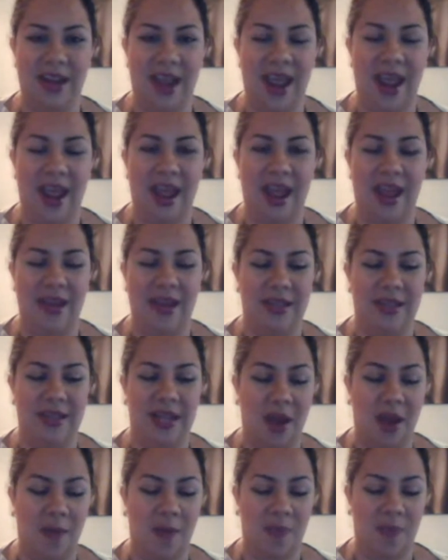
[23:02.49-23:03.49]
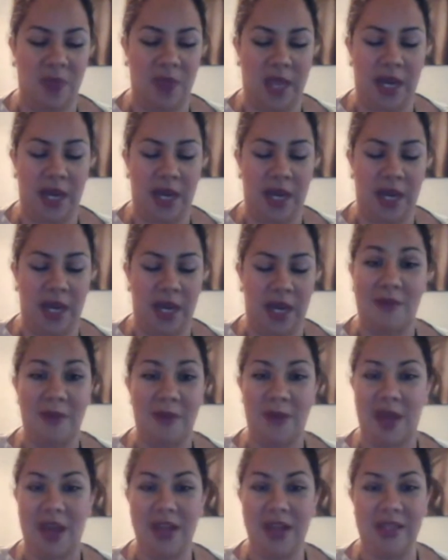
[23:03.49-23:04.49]
read, and I talk
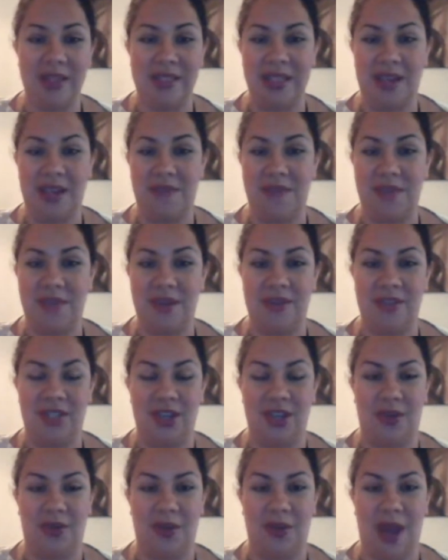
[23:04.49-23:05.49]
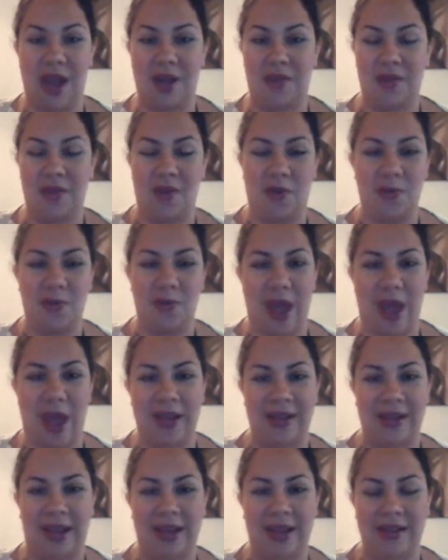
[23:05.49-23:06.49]
about the ugly stuff in there too. I don't hold
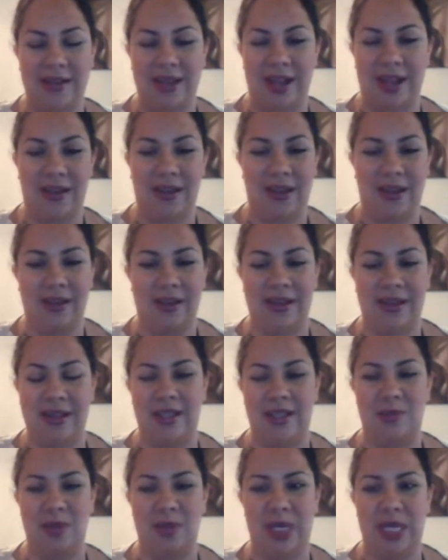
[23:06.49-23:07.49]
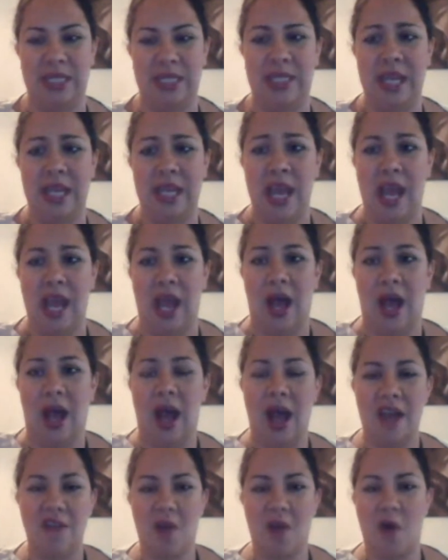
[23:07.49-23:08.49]
back. I tell it like it is because
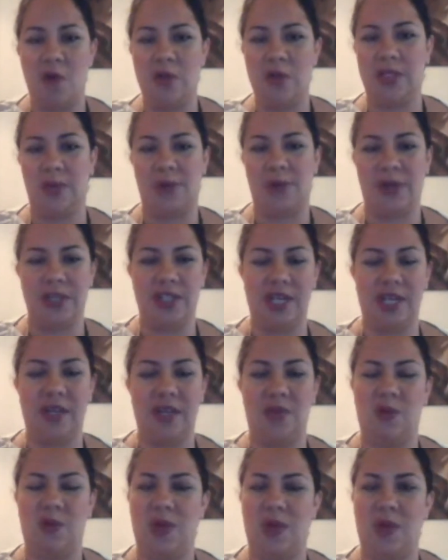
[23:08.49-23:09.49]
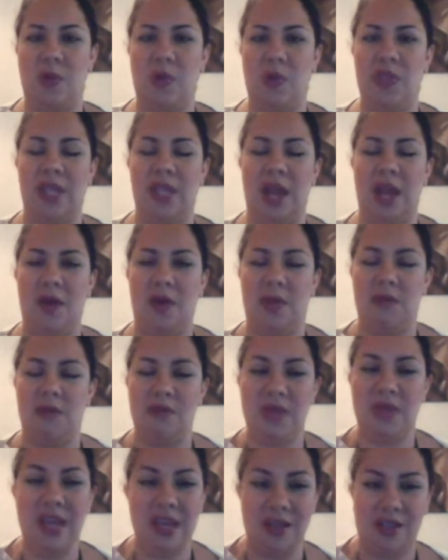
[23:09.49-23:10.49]
I've always appreciated when people did that
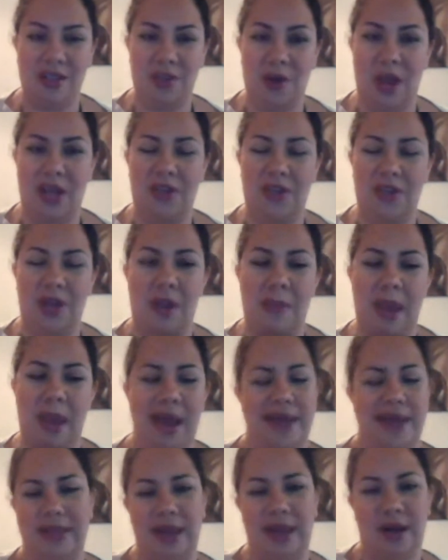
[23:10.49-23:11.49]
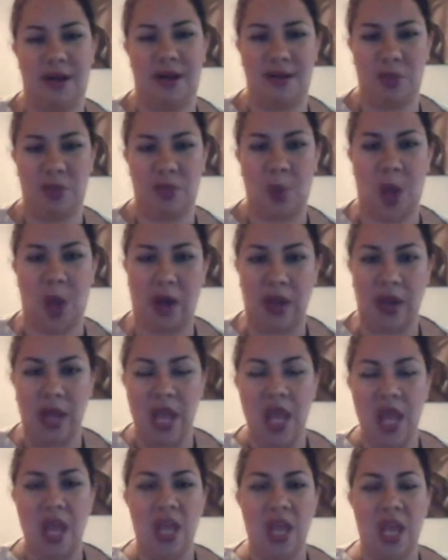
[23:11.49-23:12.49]
with me, so I try to pass that on as
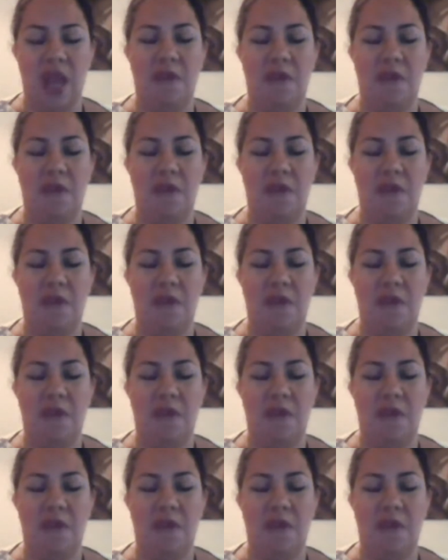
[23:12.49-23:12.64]
well.